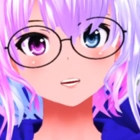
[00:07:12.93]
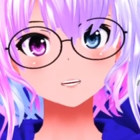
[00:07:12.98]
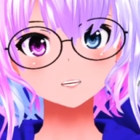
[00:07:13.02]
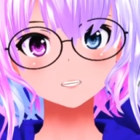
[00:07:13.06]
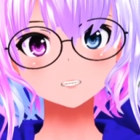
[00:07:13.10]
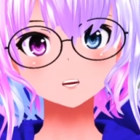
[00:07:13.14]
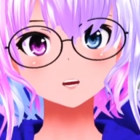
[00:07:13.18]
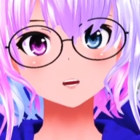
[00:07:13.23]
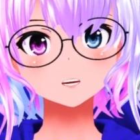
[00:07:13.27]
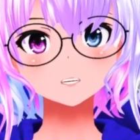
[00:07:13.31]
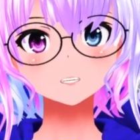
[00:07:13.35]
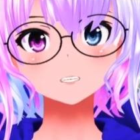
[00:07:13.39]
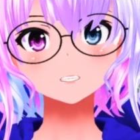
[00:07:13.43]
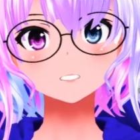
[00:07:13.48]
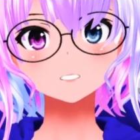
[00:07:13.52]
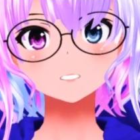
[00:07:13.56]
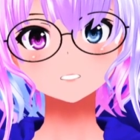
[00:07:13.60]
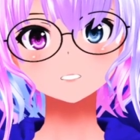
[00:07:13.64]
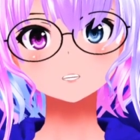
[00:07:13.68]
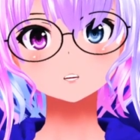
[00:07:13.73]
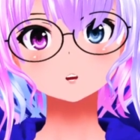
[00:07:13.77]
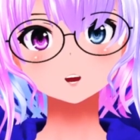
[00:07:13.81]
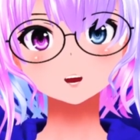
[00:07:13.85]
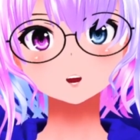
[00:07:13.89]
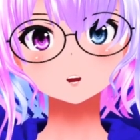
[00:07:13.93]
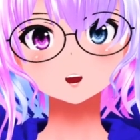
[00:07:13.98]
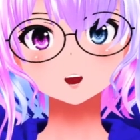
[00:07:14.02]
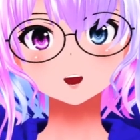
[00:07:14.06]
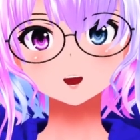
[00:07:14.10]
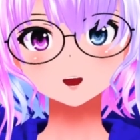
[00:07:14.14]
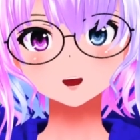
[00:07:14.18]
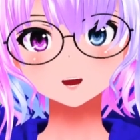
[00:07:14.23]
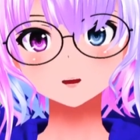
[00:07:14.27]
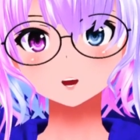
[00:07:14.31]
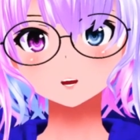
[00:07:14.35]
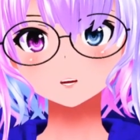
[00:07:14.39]
go into your
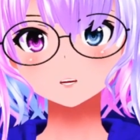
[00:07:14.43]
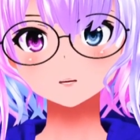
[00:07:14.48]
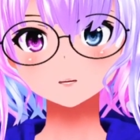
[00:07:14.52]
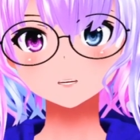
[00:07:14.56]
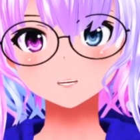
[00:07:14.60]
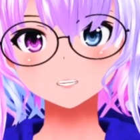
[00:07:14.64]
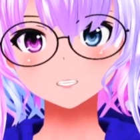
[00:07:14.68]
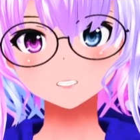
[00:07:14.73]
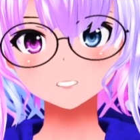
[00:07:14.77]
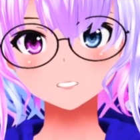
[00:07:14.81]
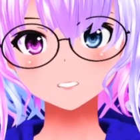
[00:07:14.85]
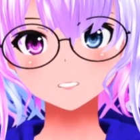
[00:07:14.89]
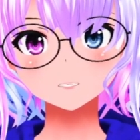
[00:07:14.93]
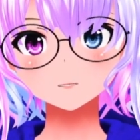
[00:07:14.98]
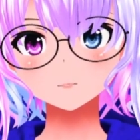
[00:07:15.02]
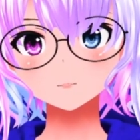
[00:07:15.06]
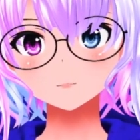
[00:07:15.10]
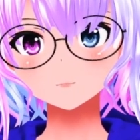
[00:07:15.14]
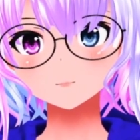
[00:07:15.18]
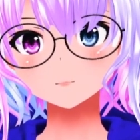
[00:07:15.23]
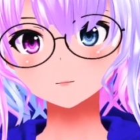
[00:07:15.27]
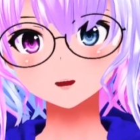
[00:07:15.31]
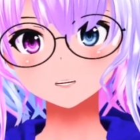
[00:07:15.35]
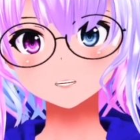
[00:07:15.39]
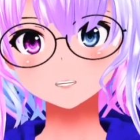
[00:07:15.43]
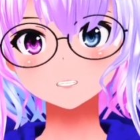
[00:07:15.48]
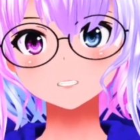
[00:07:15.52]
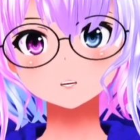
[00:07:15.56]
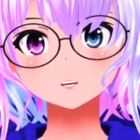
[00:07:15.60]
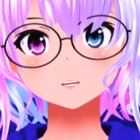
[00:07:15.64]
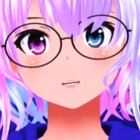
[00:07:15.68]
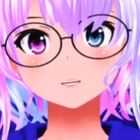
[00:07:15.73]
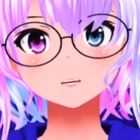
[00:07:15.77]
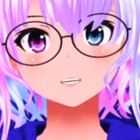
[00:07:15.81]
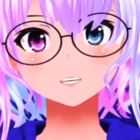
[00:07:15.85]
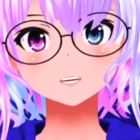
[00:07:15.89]
project folder, and you're gonna
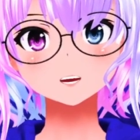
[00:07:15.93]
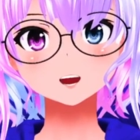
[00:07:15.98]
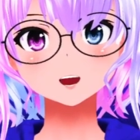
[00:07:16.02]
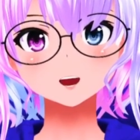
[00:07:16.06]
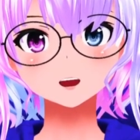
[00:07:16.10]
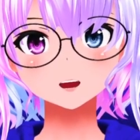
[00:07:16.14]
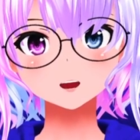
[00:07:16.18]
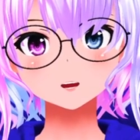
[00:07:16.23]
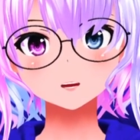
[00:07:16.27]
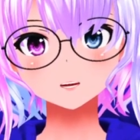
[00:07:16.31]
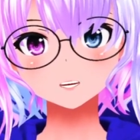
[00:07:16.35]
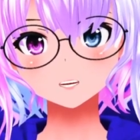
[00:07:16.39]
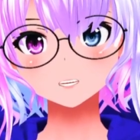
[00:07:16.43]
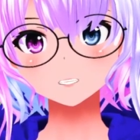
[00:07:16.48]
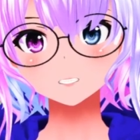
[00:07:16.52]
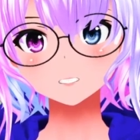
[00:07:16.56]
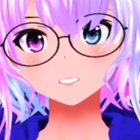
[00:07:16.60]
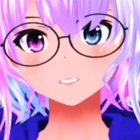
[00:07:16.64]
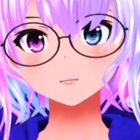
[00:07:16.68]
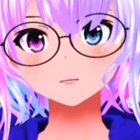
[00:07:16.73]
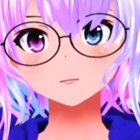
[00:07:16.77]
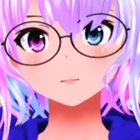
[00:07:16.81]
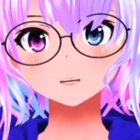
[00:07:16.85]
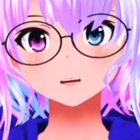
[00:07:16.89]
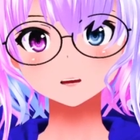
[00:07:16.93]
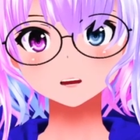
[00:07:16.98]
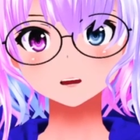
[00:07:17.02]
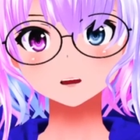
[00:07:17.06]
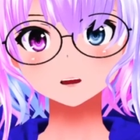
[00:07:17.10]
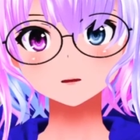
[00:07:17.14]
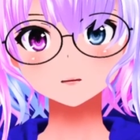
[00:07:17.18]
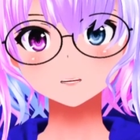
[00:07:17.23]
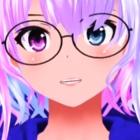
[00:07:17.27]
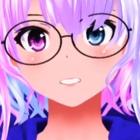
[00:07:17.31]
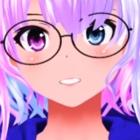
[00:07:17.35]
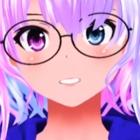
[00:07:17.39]
go to assets,
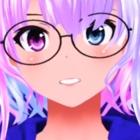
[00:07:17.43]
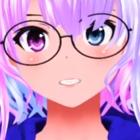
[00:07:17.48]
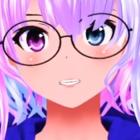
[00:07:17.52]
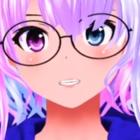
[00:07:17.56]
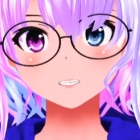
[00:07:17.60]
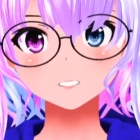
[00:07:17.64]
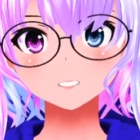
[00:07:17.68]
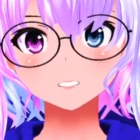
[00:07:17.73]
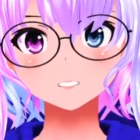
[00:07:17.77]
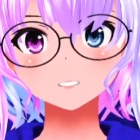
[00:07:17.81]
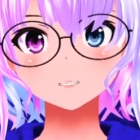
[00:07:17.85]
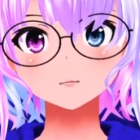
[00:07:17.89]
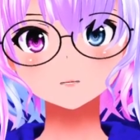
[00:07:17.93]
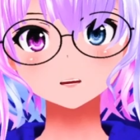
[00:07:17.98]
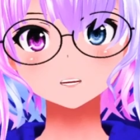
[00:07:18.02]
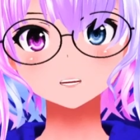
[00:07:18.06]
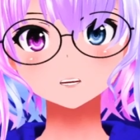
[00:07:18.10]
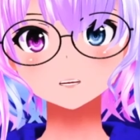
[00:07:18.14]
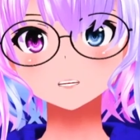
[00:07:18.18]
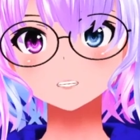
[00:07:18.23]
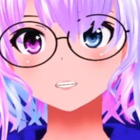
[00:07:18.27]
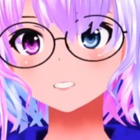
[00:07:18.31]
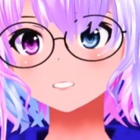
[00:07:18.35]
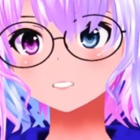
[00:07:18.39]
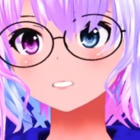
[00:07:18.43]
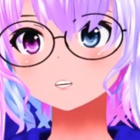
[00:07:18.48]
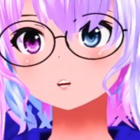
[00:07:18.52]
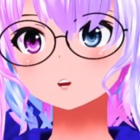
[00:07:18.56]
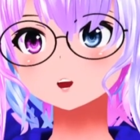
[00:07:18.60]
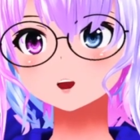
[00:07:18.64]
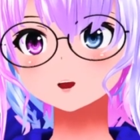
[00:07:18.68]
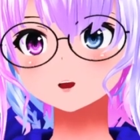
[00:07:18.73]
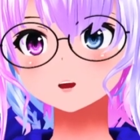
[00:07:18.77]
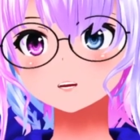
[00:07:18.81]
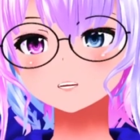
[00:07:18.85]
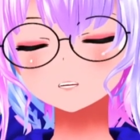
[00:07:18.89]
animations, and this is
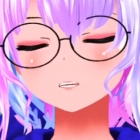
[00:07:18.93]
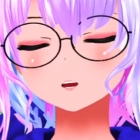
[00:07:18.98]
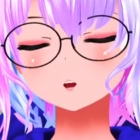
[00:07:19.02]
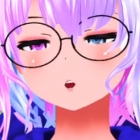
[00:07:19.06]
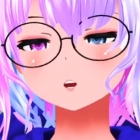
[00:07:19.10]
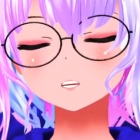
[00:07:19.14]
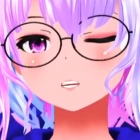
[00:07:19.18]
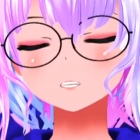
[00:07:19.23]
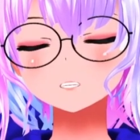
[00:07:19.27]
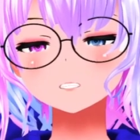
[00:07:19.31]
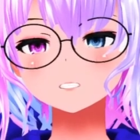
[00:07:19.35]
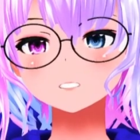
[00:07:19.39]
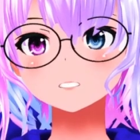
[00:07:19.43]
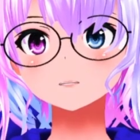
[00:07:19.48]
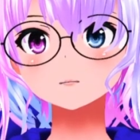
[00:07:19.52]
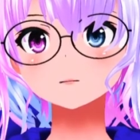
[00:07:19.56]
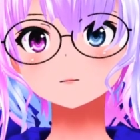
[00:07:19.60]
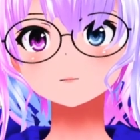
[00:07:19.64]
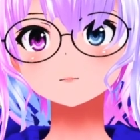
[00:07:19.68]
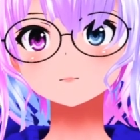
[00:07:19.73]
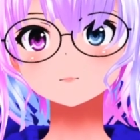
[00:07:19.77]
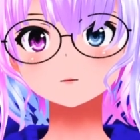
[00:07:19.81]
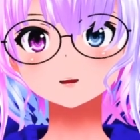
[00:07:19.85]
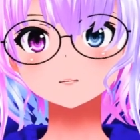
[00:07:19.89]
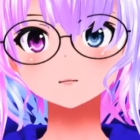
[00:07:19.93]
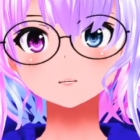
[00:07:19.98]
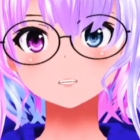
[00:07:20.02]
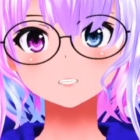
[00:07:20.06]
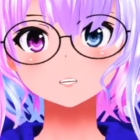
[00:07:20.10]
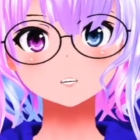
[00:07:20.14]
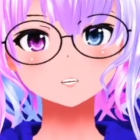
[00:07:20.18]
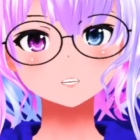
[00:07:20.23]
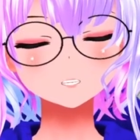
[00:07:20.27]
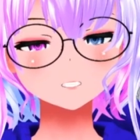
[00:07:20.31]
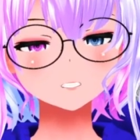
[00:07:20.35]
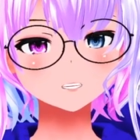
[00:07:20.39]
from your, your
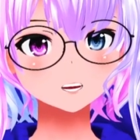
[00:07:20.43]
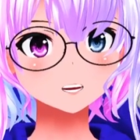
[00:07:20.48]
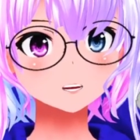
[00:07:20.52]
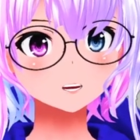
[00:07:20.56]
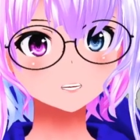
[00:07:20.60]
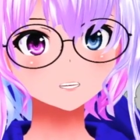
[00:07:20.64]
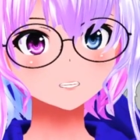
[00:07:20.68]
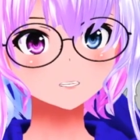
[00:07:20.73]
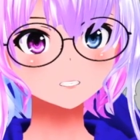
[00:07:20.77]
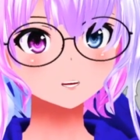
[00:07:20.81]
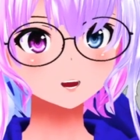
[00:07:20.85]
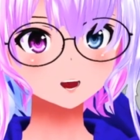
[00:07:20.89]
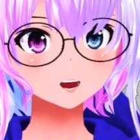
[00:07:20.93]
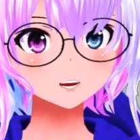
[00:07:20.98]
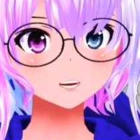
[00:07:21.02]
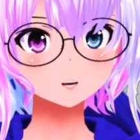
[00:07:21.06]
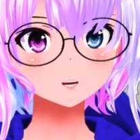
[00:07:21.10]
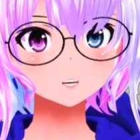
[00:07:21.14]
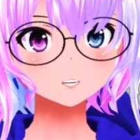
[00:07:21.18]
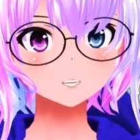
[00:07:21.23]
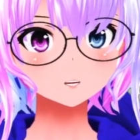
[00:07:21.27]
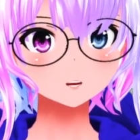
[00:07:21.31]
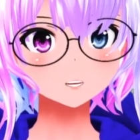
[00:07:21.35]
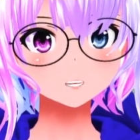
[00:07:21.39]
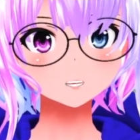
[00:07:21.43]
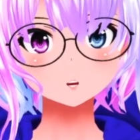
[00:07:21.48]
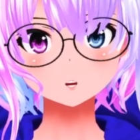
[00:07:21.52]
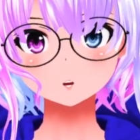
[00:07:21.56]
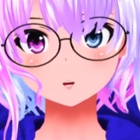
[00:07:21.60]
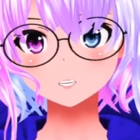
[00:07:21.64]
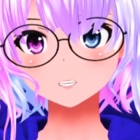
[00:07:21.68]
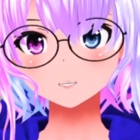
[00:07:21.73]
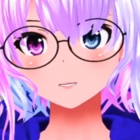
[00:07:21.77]
prefab that you bought just from Booth.